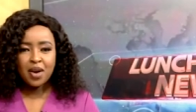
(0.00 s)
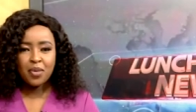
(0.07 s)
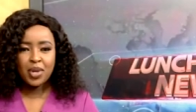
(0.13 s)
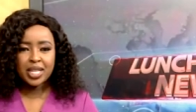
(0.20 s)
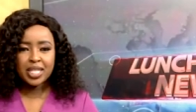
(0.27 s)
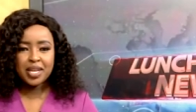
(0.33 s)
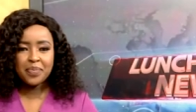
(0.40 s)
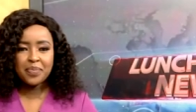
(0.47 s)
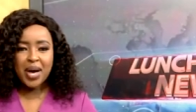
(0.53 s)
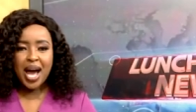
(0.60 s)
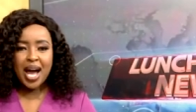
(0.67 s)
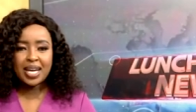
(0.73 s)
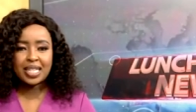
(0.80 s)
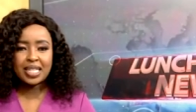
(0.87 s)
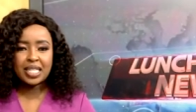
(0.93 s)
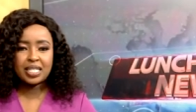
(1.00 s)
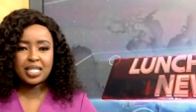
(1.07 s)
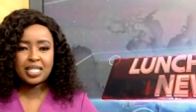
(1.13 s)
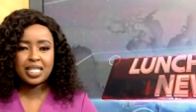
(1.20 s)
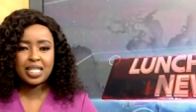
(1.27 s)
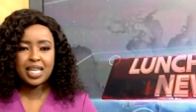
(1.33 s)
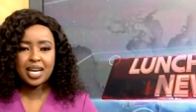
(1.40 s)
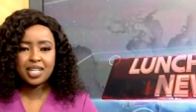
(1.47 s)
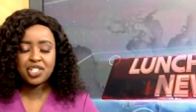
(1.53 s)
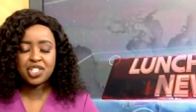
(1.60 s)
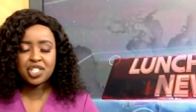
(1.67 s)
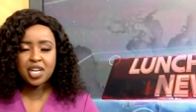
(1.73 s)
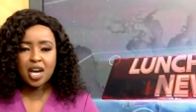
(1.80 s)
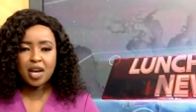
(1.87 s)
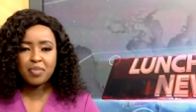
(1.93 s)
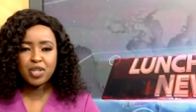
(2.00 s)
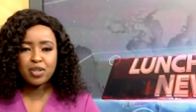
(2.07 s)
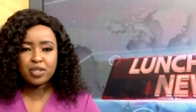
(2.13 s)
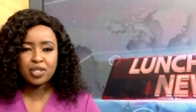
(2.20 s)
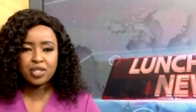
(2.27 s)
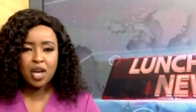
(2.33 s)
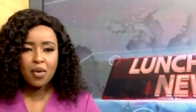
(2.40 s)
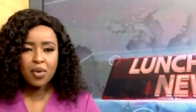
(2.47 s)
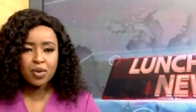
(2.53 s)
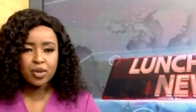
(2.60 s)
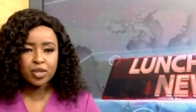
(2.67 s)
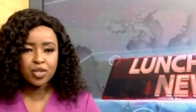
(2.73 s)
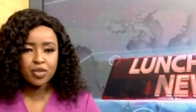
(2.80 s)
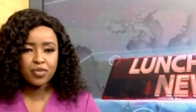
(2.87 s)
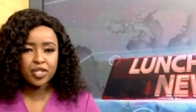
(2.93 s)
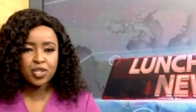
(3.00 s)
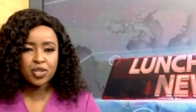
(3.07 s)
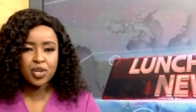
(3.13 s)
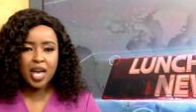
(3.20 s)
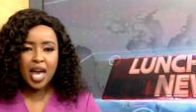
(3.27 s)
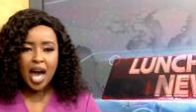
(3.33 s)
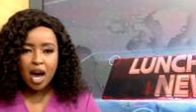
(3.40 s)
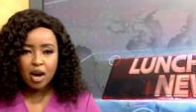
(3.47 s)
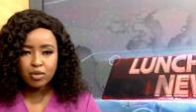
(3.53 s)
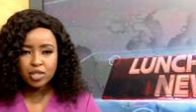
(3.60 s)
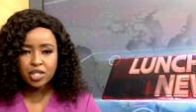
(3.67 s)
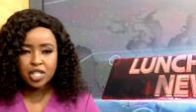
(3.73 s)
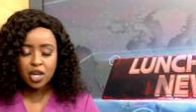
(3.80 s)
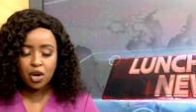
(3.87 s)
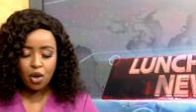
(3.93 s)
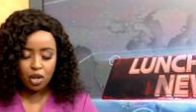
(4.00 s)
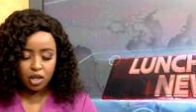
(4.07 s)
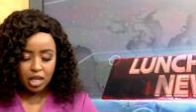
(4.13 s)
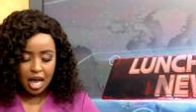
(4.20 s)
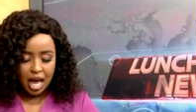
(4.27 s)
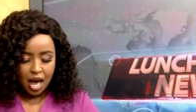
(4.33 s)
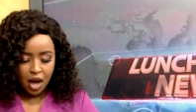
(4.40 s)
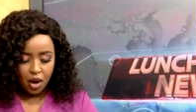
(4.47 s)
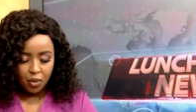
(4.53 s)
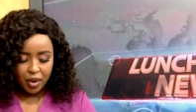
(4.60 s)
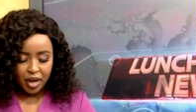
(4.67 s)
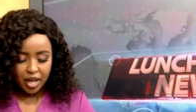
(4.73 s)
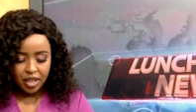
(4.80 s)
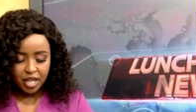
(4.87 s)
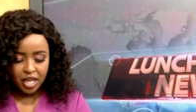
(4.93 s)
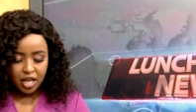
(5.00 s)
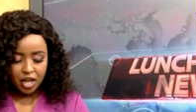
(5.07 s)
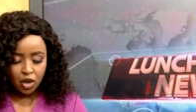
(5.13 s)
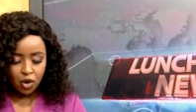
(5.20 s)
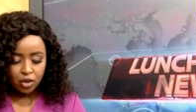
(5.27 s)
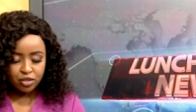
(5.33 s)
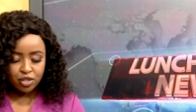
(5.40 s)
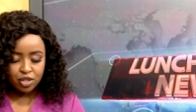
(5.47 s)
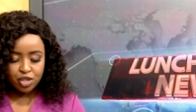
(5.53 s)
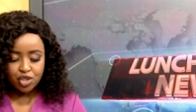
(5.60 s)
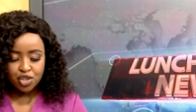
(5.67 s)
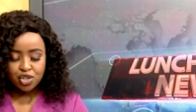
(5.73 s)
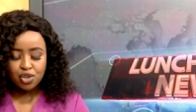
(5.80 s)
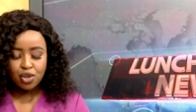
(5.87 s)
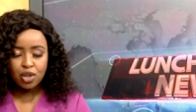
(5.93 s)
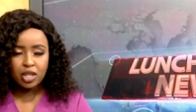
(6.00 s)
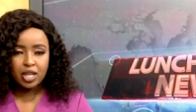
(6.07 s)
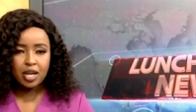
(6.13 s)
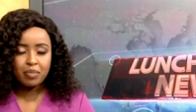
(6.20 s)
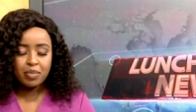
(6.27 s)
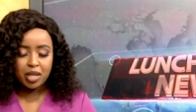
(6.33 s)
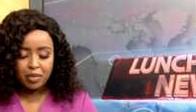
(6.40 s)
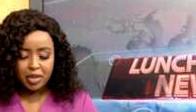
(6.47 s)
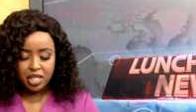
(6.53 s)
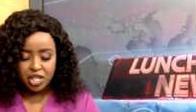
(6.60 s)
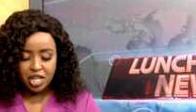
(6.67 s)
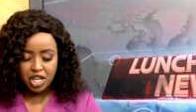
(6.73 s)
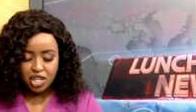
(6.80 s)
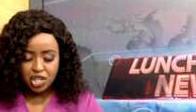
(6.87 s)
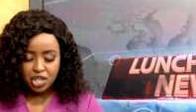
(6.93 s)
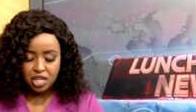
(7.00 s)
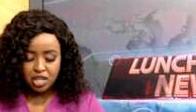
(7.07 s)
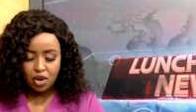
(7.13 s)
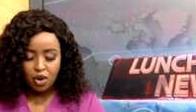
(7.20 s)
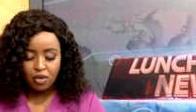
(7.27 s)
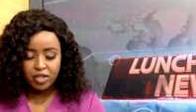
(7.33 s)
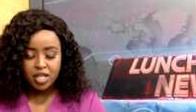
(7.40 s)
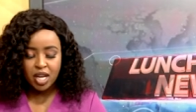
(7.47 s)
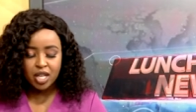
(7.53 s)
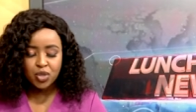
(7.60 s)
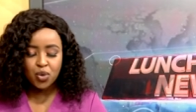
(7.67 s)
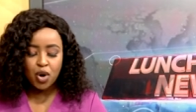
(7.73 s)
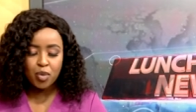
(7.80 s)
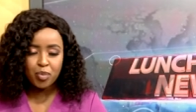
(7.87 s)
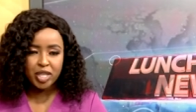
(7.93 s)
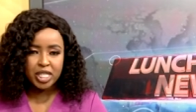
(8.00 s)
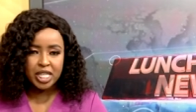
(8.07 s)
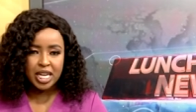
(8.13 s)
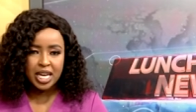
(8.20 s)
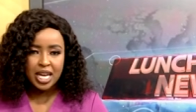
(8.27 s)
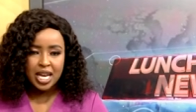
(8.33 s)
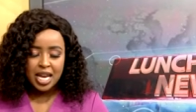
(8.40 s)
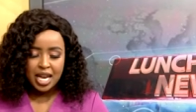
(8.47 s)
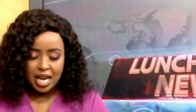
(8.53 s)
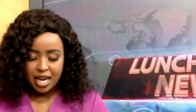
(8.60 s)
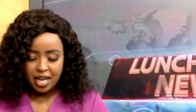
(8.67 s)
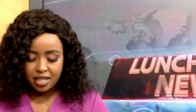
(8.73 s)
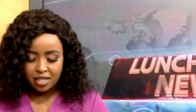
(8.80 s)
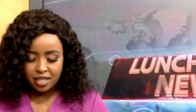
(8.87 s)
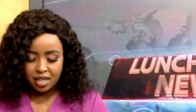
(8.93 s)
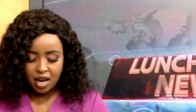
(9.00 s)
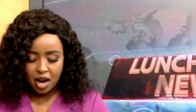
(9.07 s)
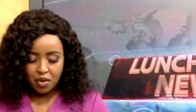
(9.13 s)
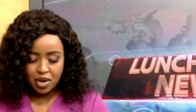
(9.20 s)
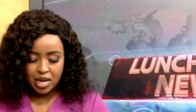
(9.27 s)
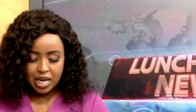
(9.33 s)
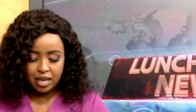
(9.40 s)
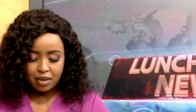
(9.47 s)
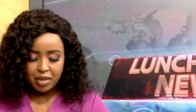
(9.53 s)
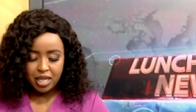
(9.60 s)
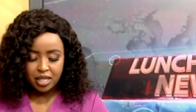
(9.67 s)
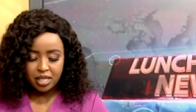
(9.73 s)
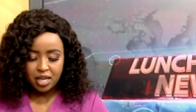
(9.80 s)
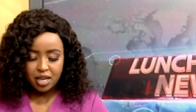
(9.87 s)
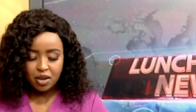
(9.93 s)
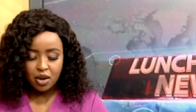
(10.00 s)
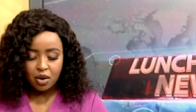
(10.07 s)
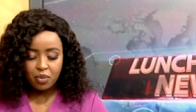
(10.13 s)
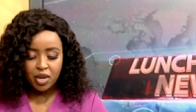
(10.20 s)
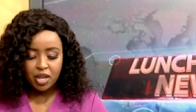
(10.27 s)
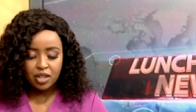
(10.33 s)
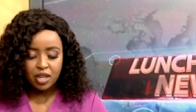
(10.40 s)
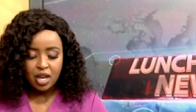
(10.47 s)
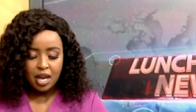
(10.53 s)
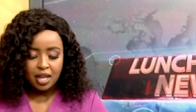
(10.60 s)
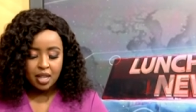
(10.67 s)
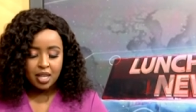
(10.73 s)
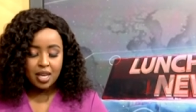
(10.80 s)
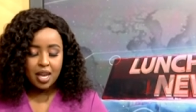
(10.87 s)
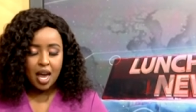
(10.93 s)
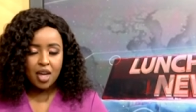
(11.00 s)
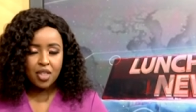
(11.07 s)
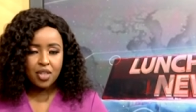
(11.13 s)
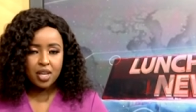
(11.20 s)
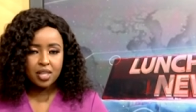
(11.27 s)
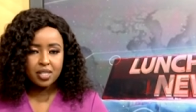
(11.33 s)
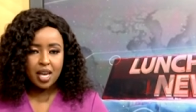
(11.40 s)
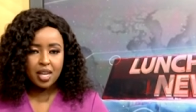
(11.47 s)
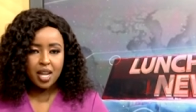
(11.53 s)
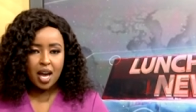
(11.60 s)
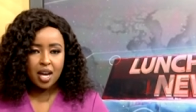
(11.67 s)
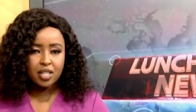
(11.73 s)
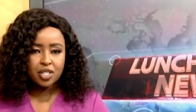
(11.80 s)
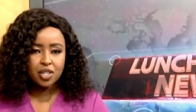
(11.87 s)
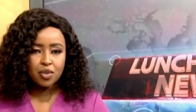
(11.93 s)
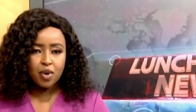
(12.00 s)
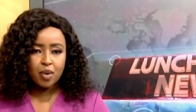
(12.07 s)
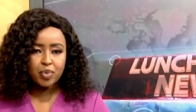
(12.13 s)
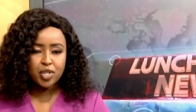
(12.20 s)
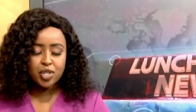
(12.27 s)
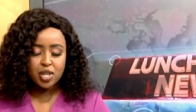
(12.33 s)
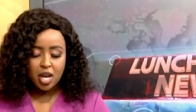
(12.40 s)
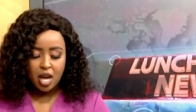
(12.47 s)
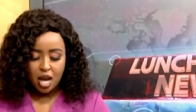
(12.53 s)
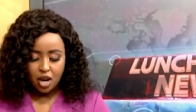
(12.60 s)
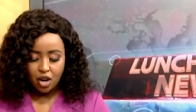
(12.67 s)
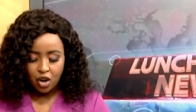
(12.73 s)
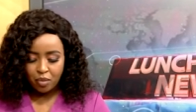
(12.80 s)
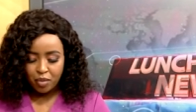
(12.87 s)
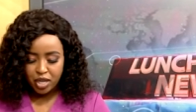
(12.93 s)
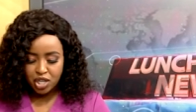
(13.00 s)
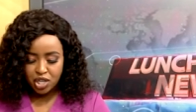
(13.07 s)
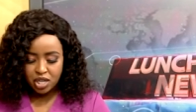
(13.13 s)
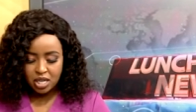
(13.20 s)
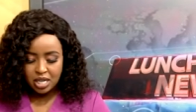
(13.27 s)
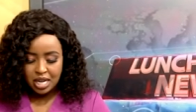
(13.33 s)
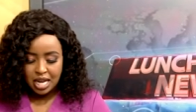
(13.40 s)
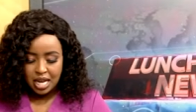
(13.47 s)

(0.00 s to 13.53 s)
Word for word: Welcome back. This is Lunchtime News. Now we cross over to County Hall, where the Constitutional Implementation Oversight Committee is currently meeting with the Ethics and Anti-Corruption Commission.